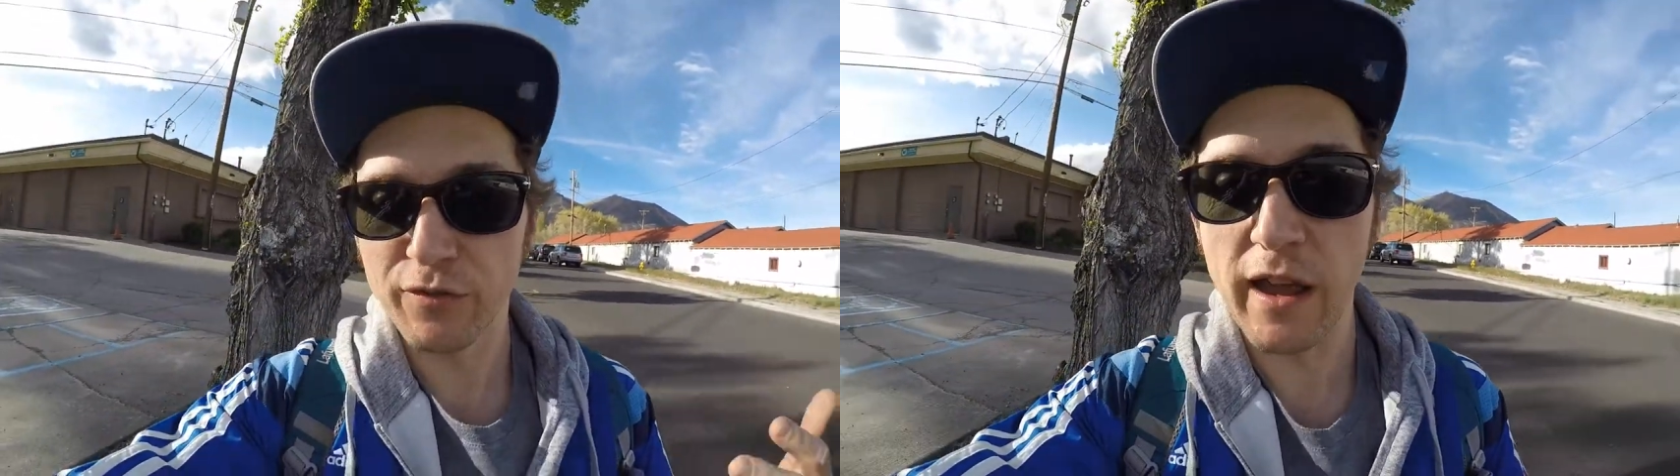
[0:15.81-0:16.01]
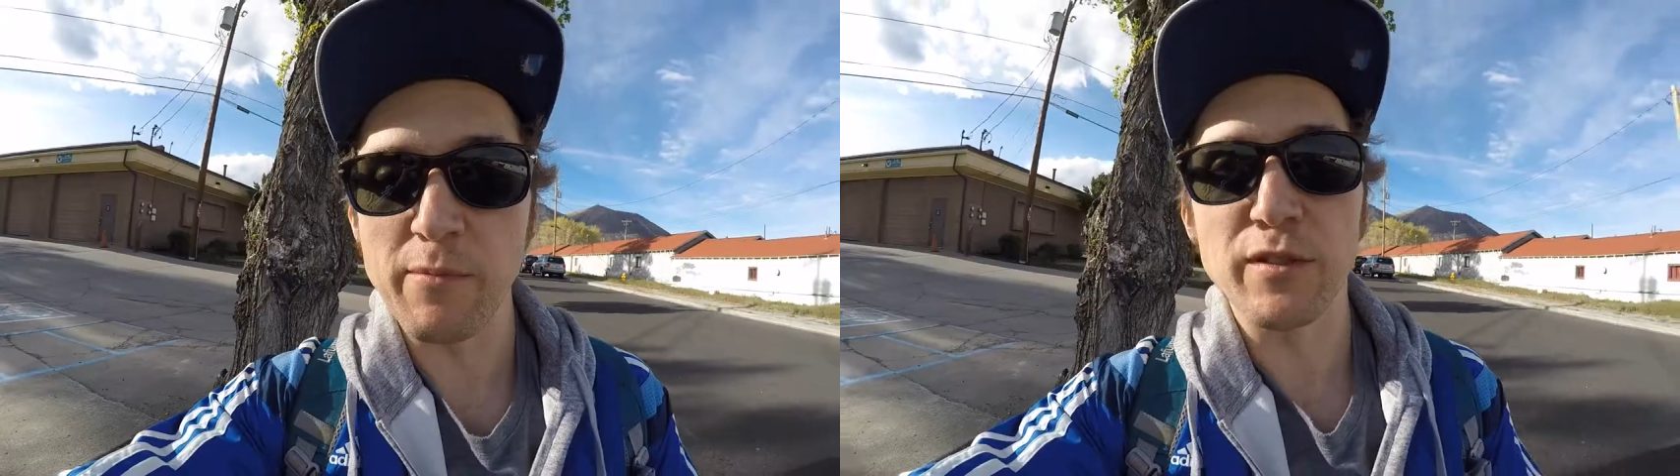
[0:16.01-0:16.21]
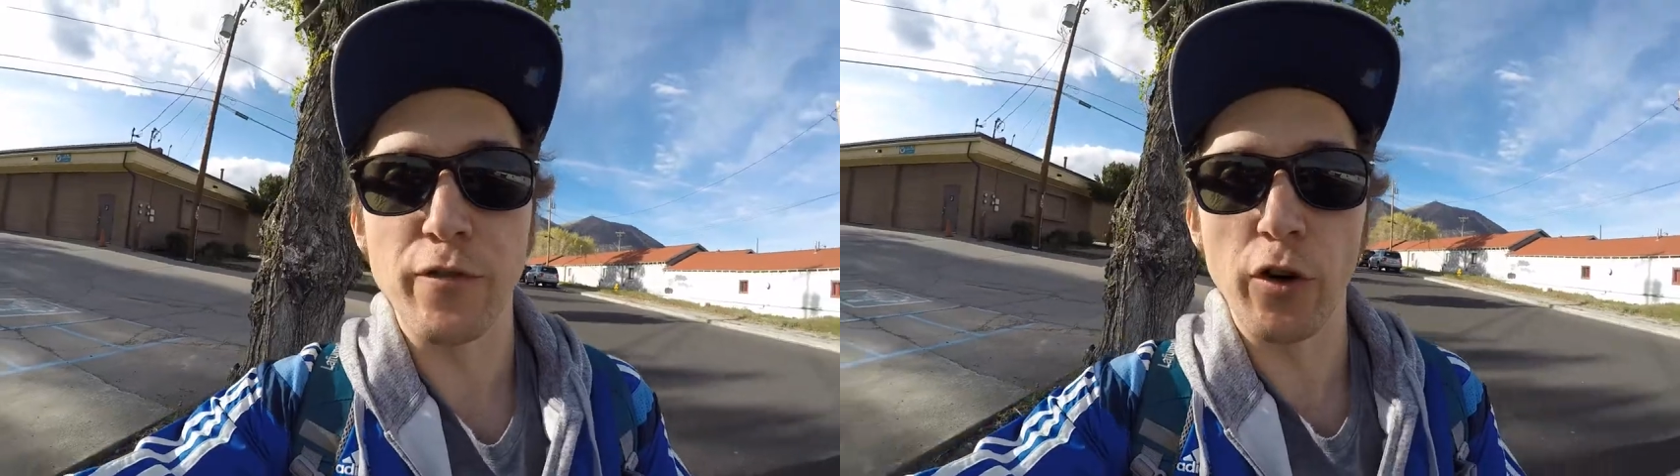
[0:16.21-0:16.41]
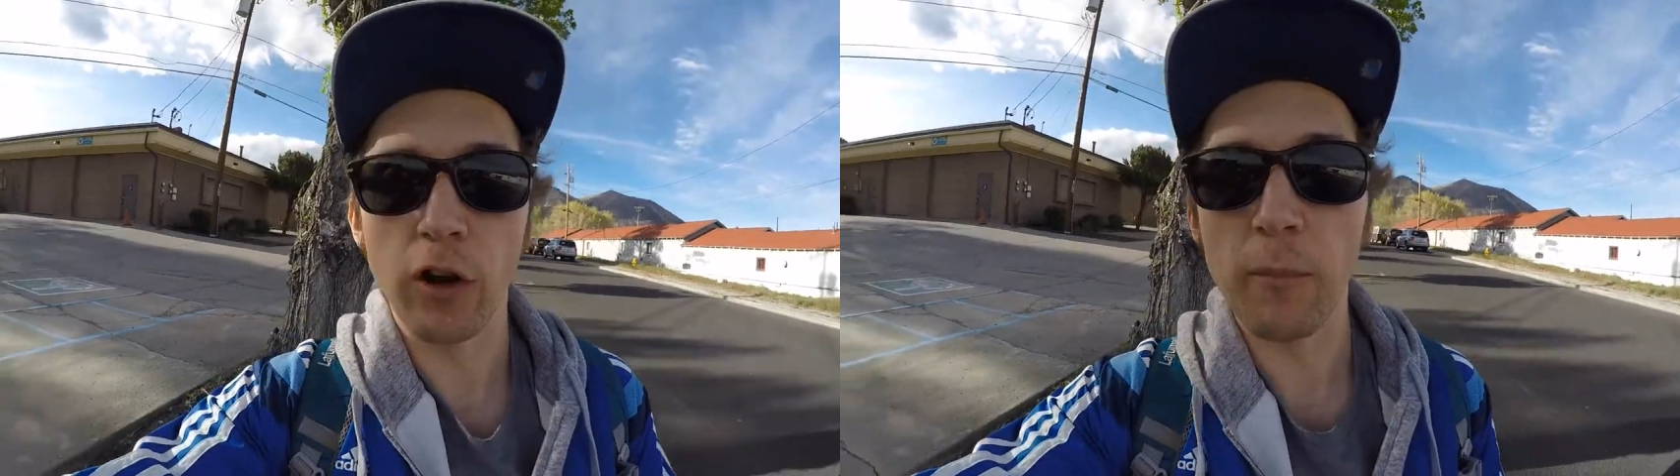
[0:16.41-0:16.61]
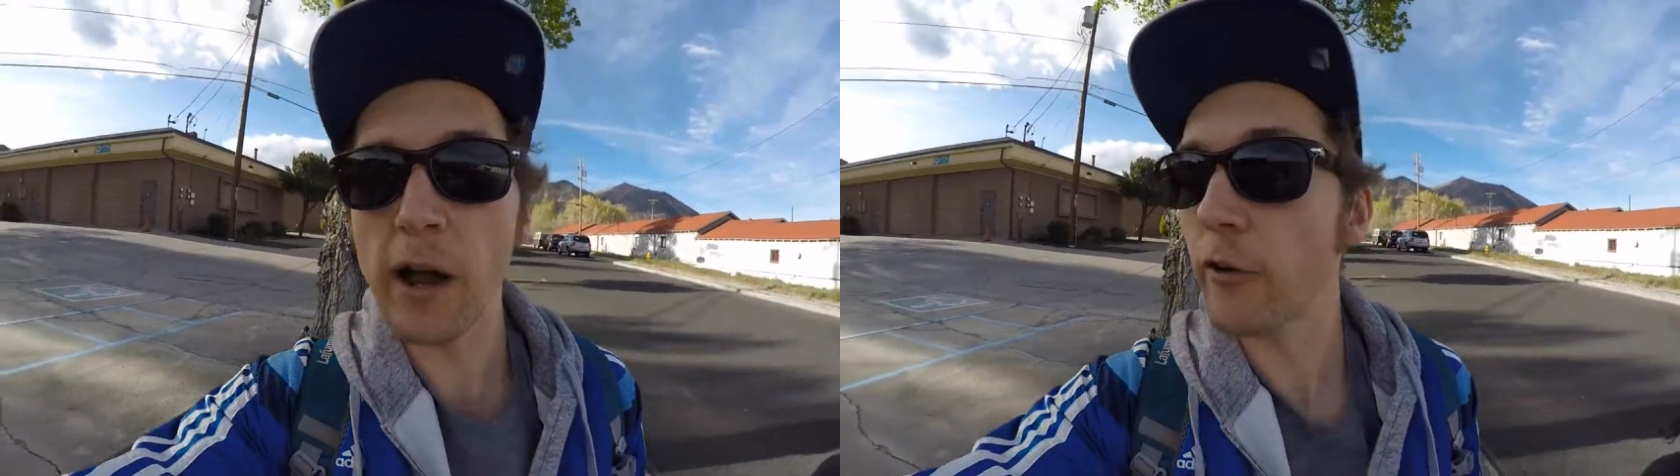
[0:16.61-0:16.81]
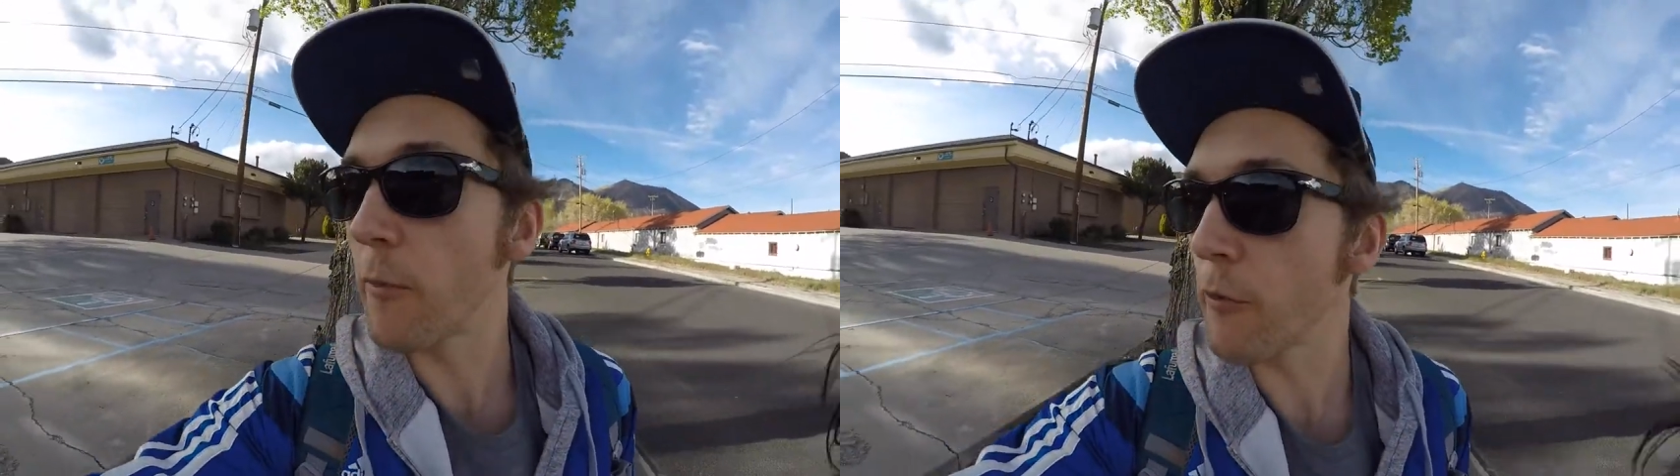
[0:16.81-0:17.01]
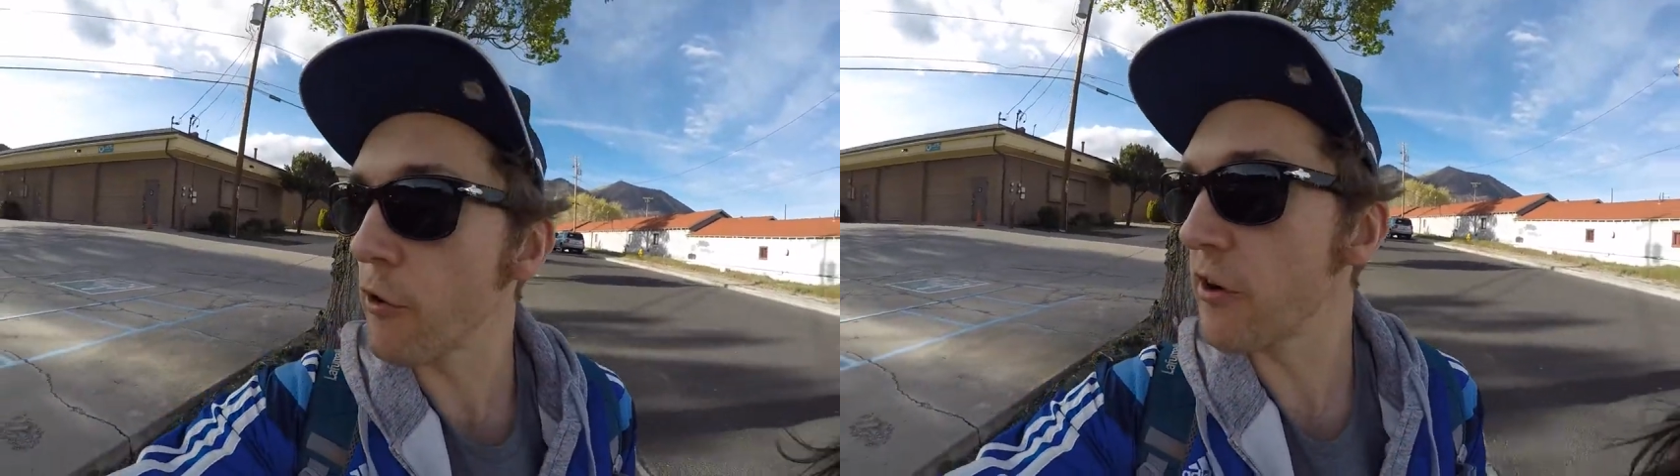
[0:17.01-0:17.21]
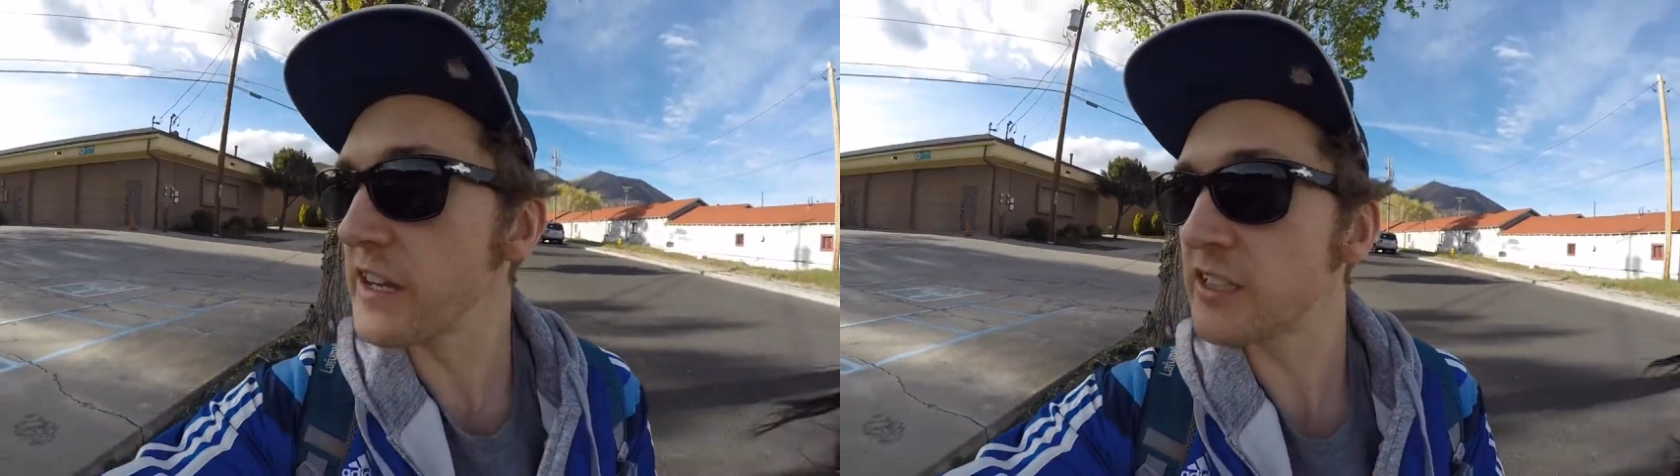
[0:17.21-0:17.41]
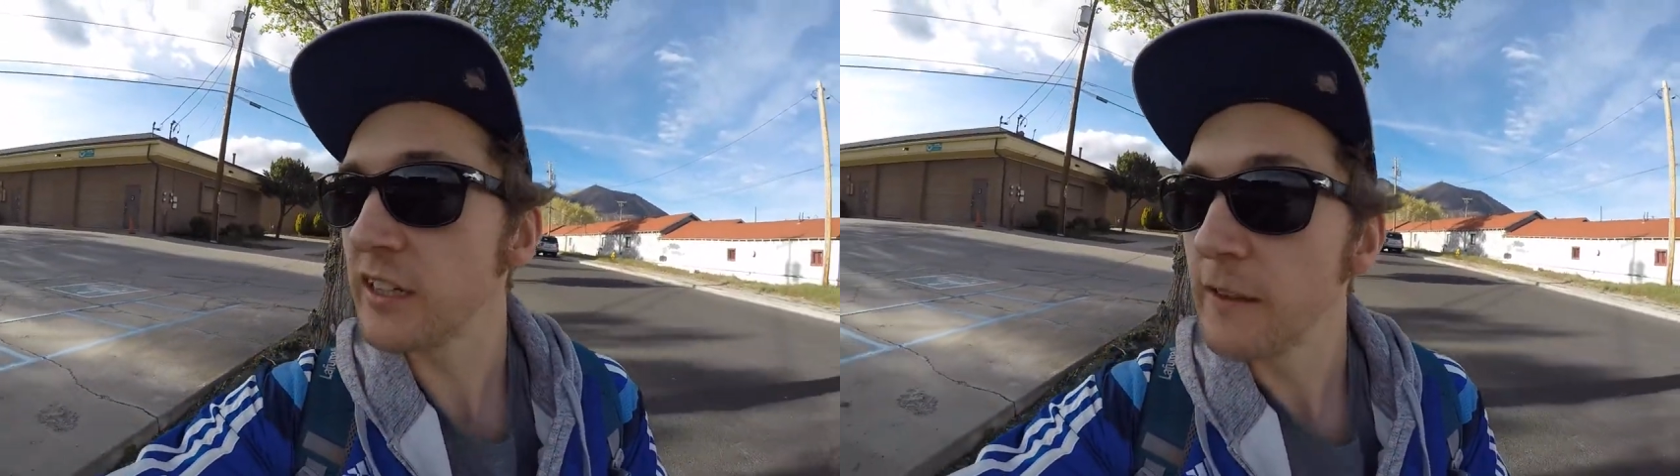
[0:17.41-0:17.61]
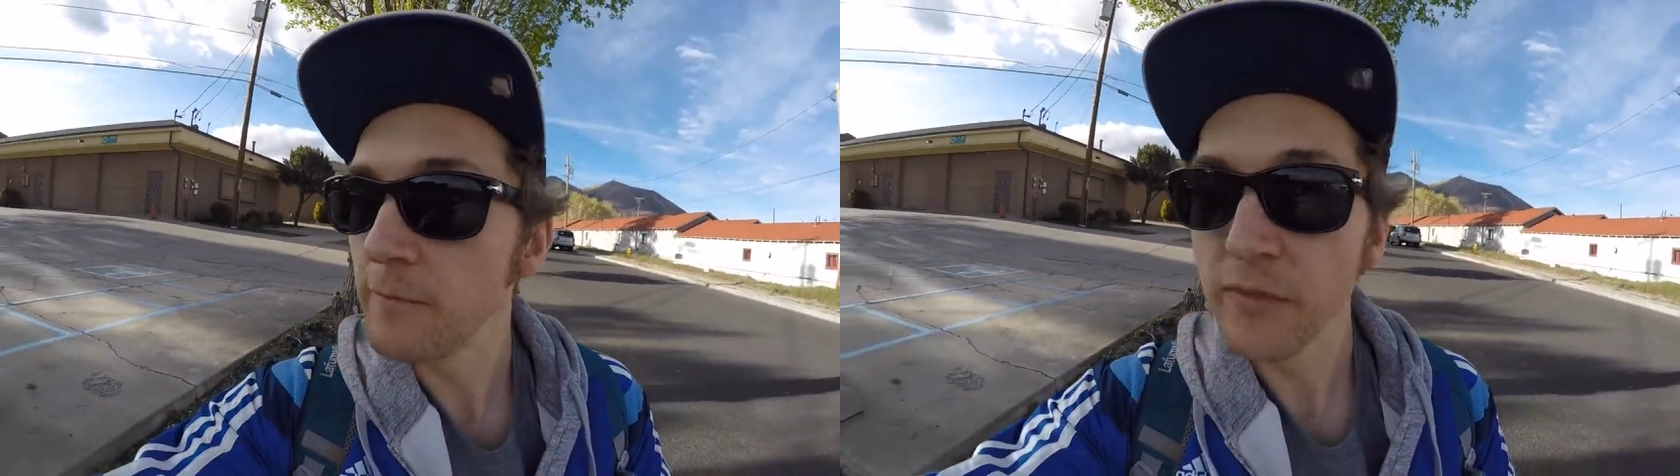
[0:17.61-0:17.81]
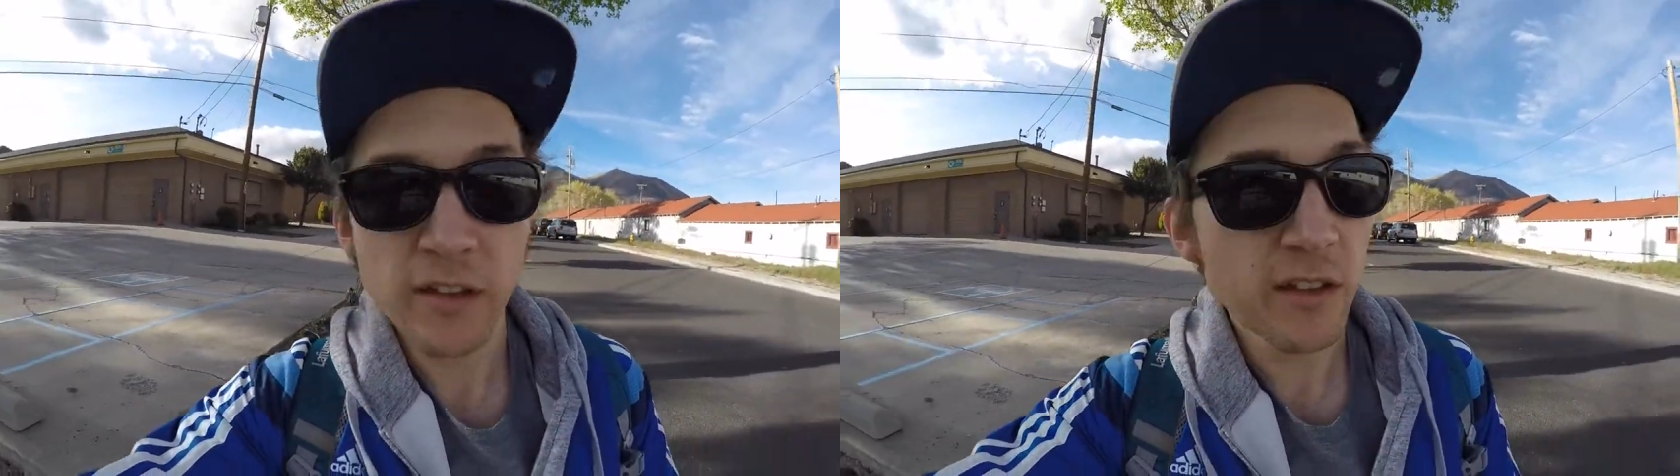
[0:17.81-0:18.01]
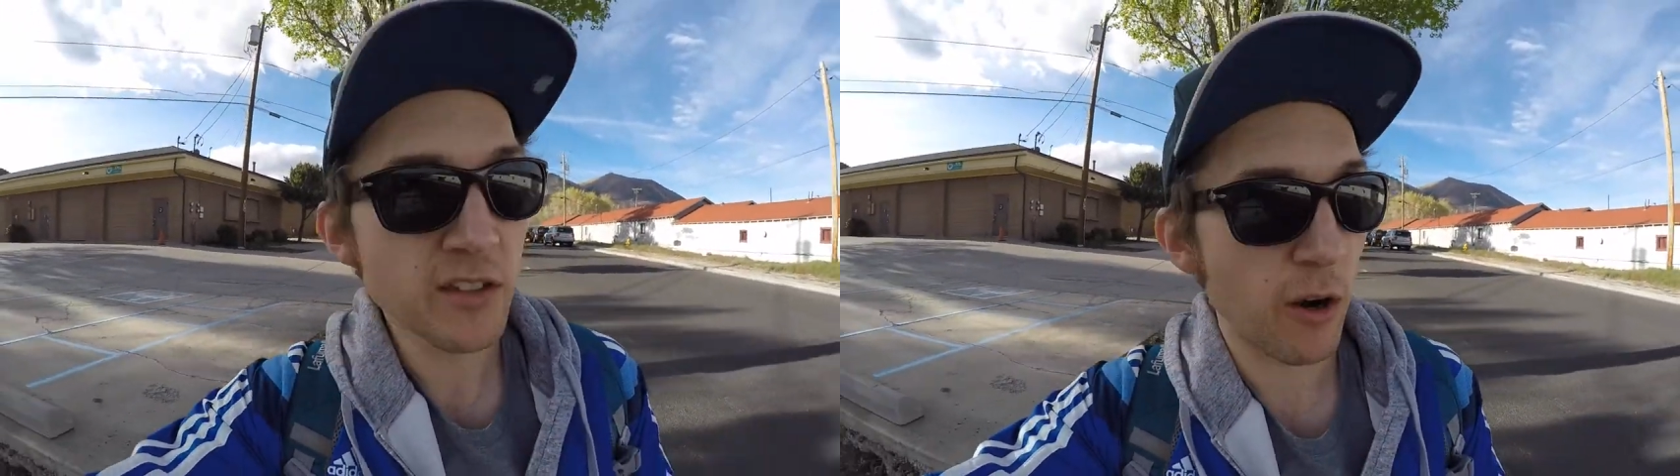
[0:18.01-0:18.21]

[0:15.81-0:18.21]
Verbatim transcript: famous for microbreweries.